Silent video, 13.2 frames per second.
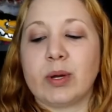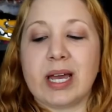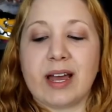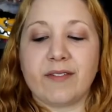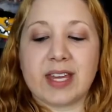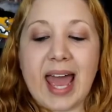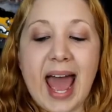We
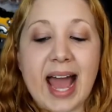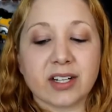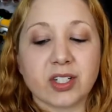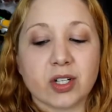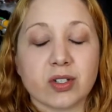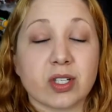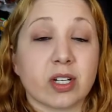have the
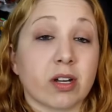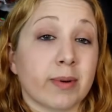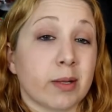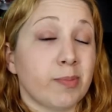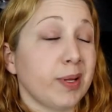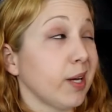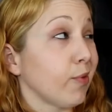actors that are going
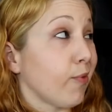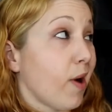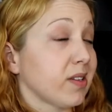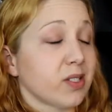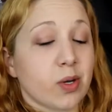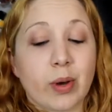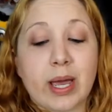to be playing
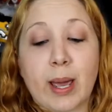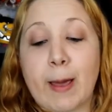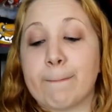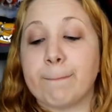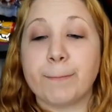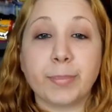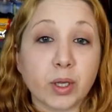Rosso
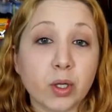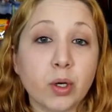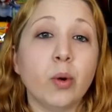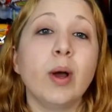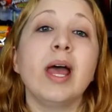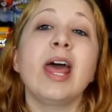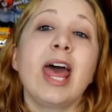and
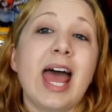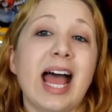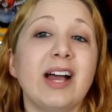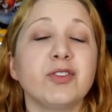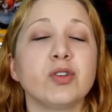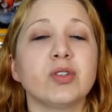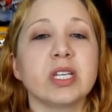Blue.
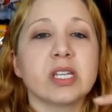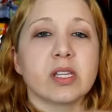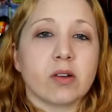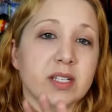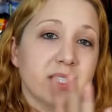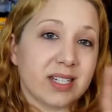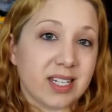After seeing,
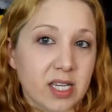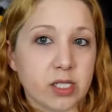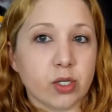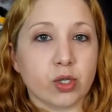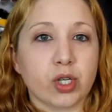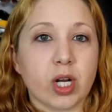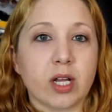there is a
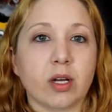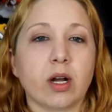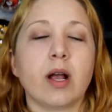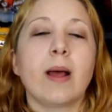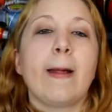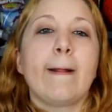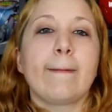teaser
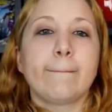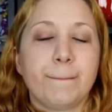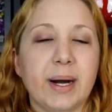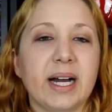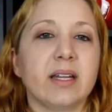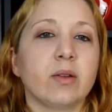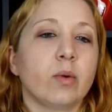trailer,
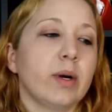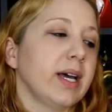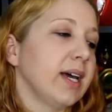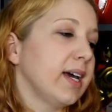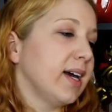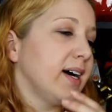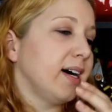by the
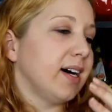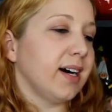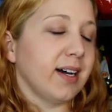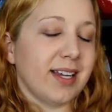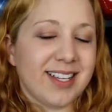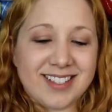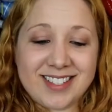way.
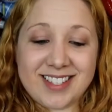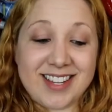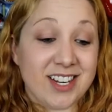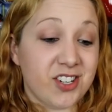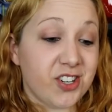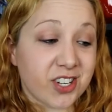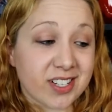Uh, it,
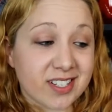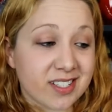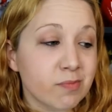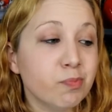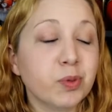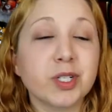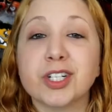it just
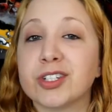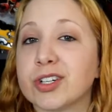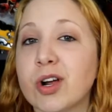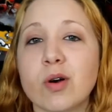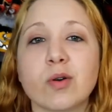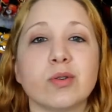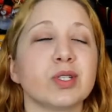simply
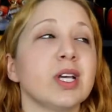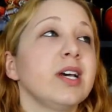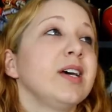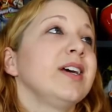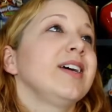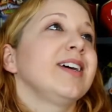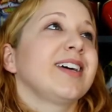shows
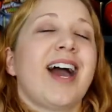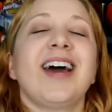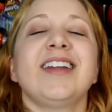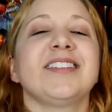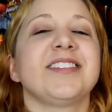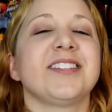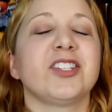kind
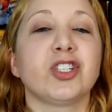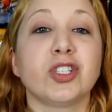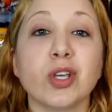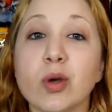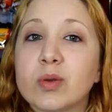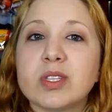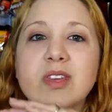of the
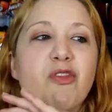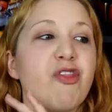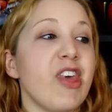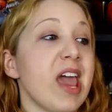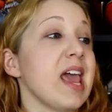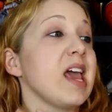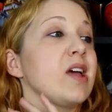suits.
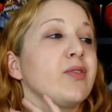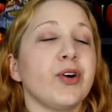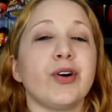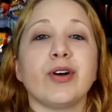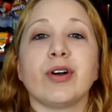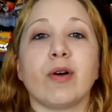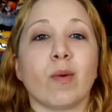They
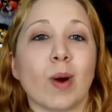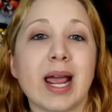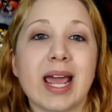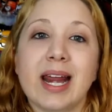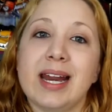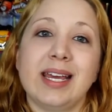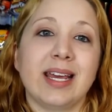look
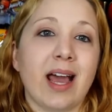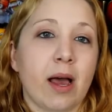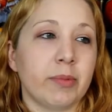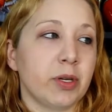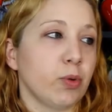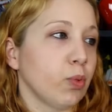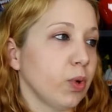great. It got
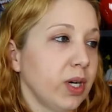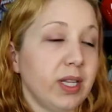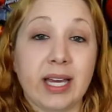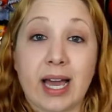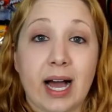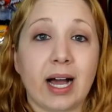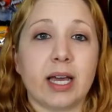me
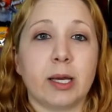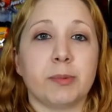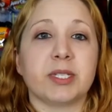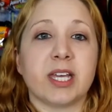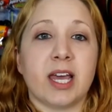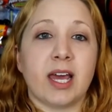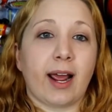really
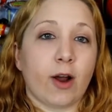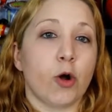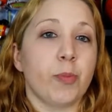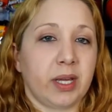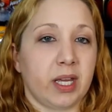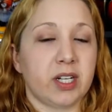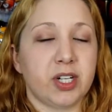hyped, and I
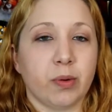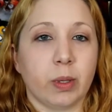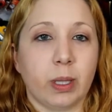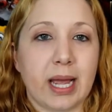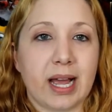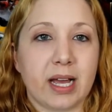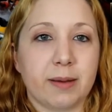hope it gets you
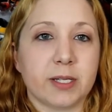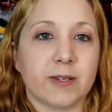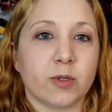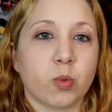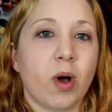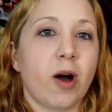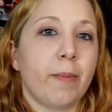really hyped
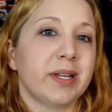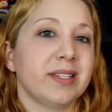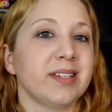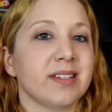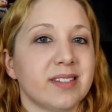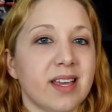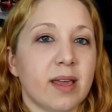as well. But it
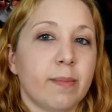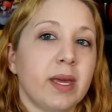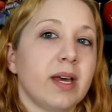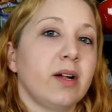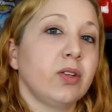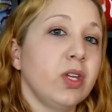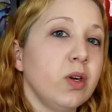does say
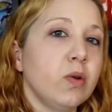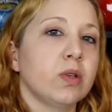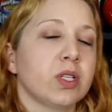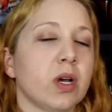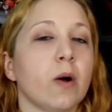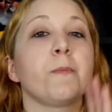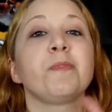BLU,
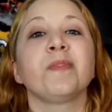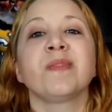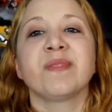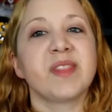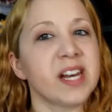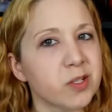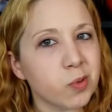so
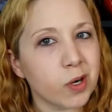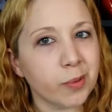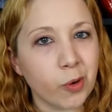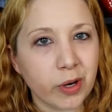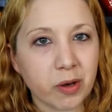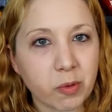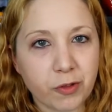that is what I'm
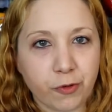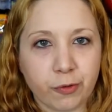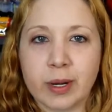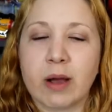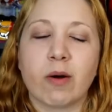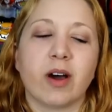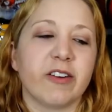going with from
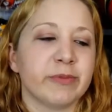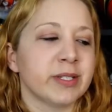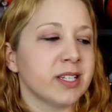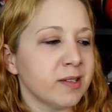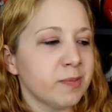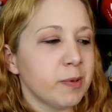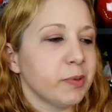now on. I've been
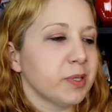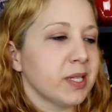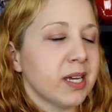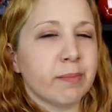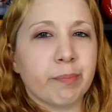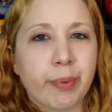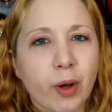seeing people
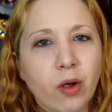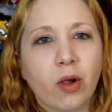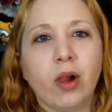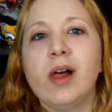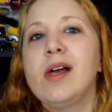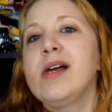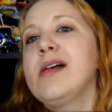saying
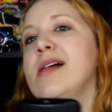Bull.